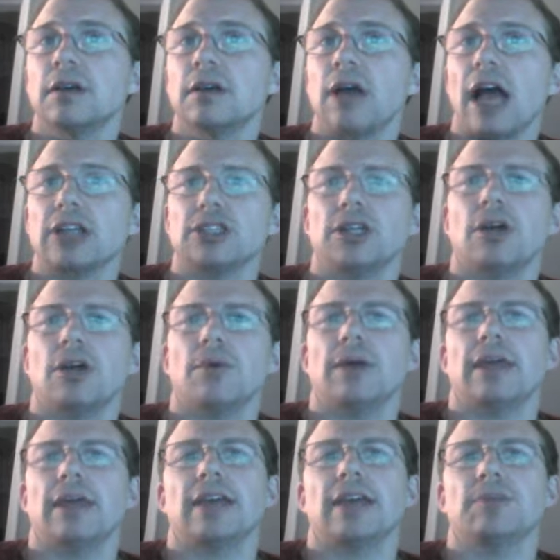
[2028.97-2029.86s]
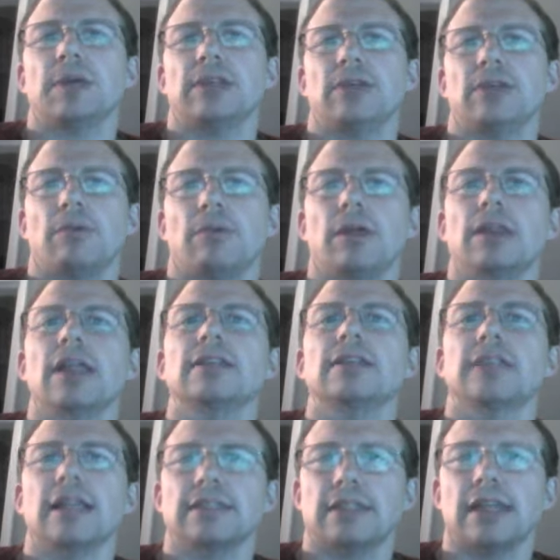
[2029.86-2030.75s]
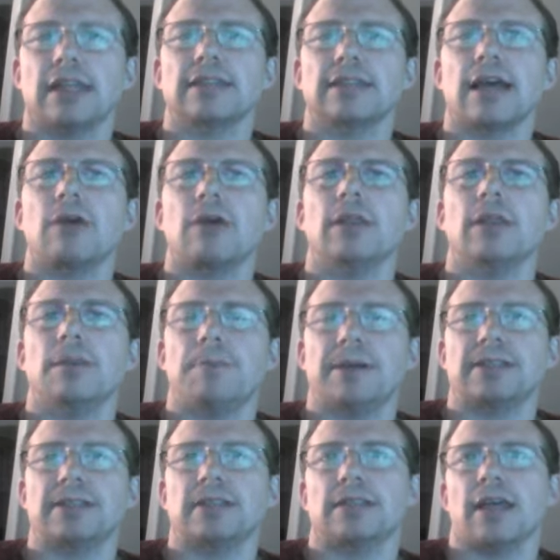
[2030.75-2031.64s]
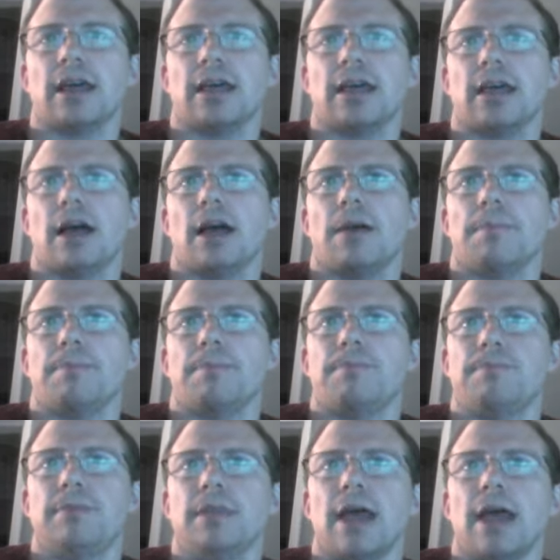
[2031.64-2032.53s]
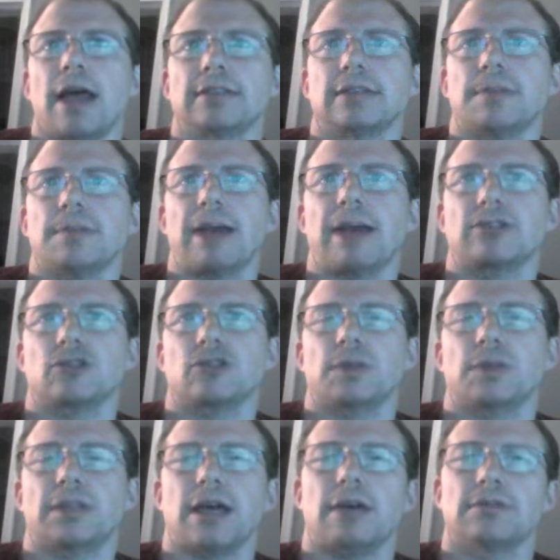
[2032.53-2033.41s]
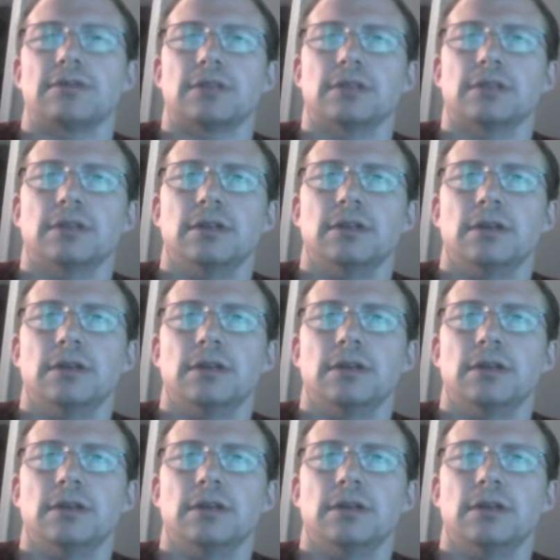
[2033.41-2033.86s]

Actually, no, we can't. We can't do that. Let, us let's right. let's count Olympics as a um as a Masters 1000.